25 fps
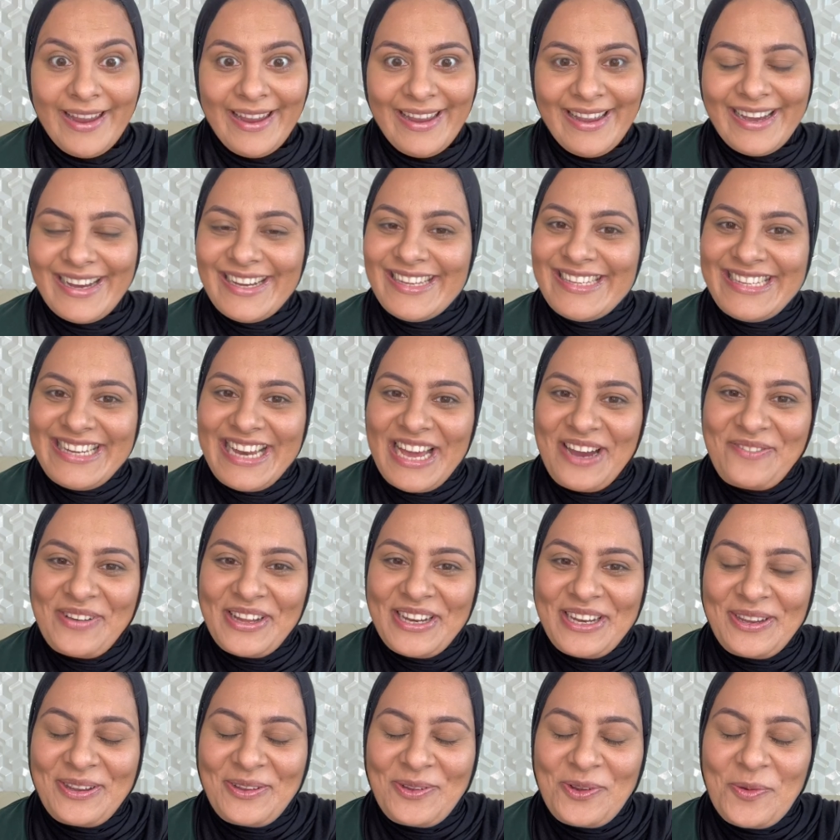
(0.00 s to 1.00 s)

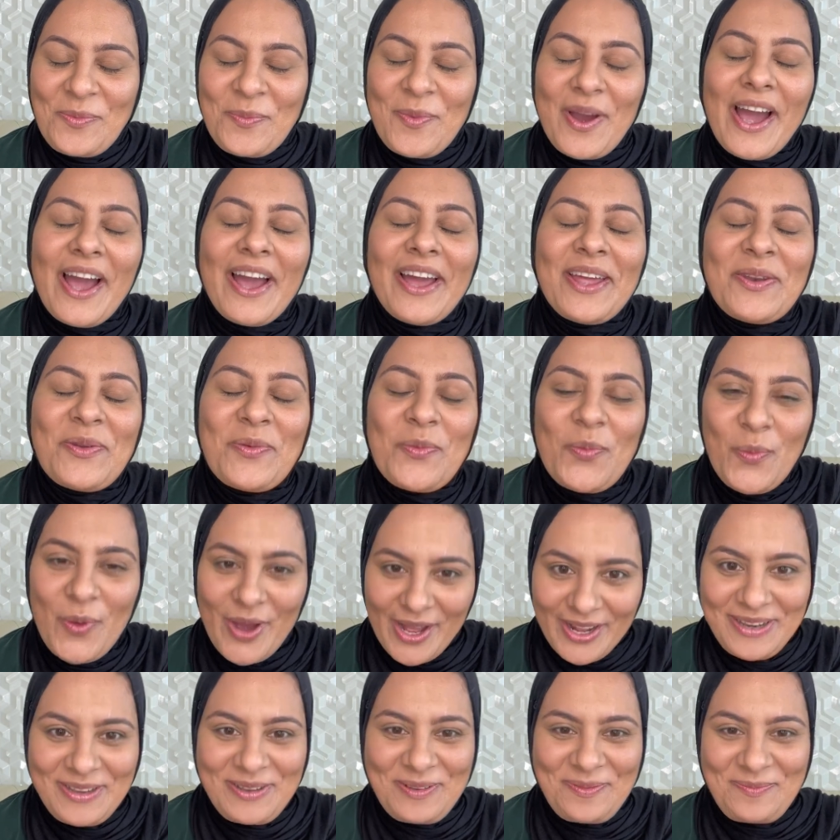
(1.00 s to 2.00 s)
Assalamualaikum and
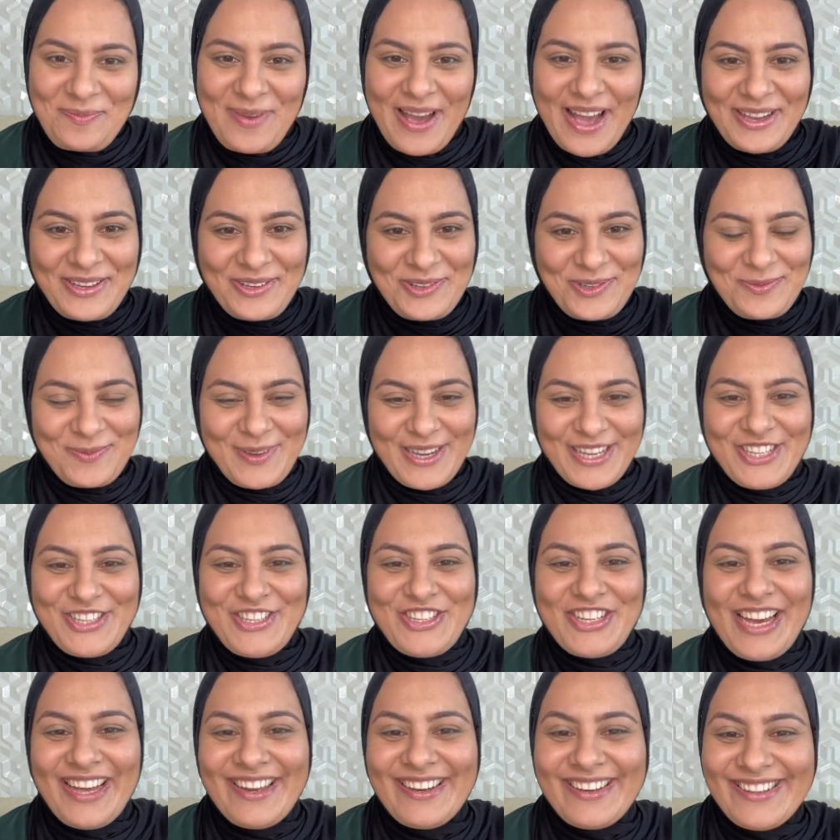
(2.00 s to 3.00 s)
welcome back to my
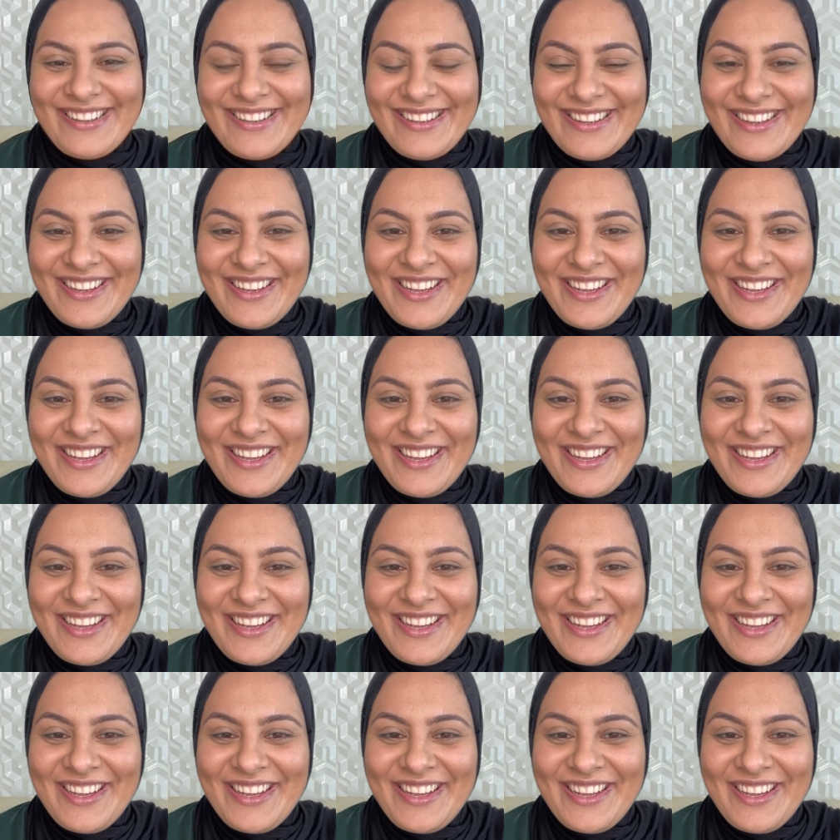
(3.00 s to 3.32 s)
channel.